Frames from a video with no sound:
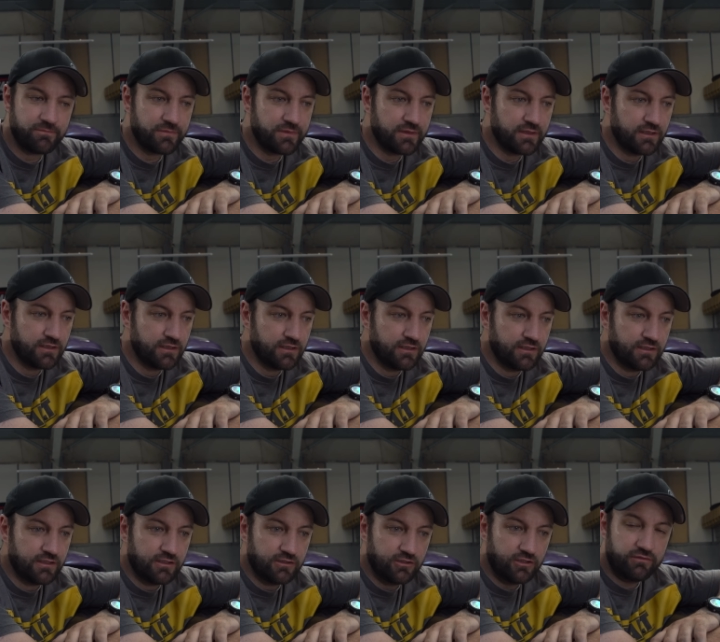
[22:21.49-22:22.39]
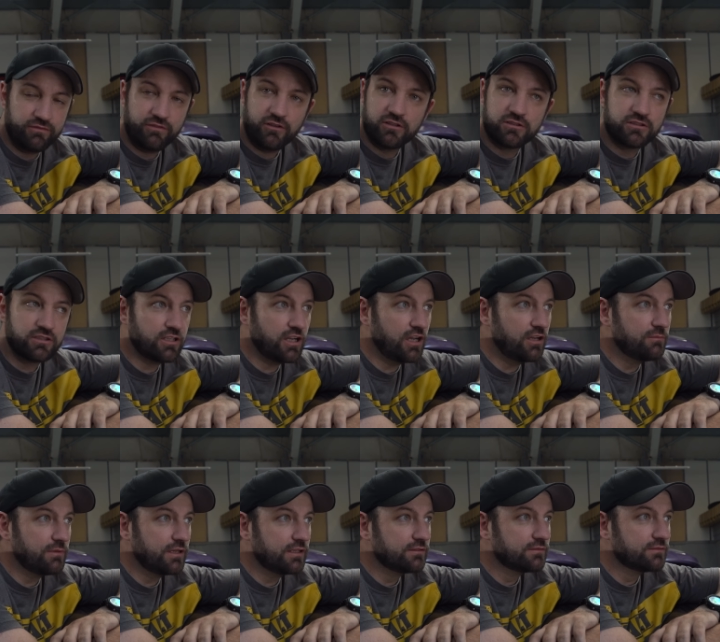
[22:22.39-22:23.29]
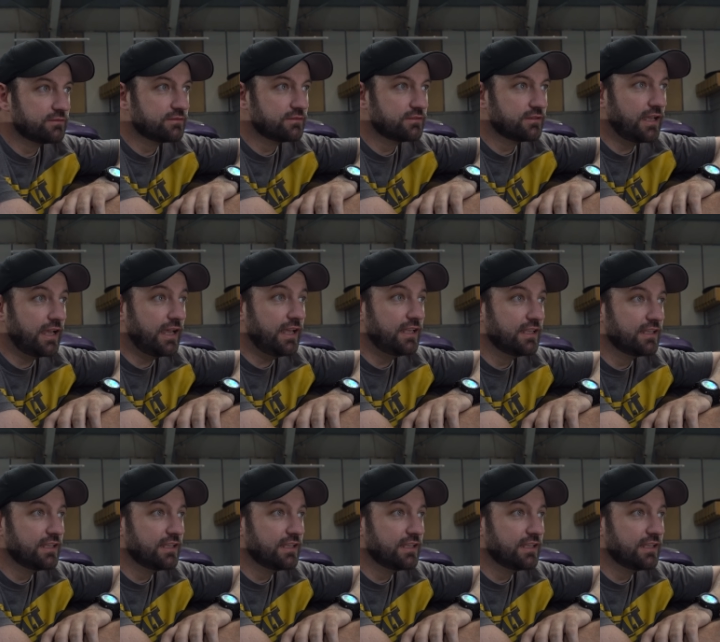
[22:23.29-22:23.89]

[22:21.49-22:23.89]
Not far to go, man. Huh?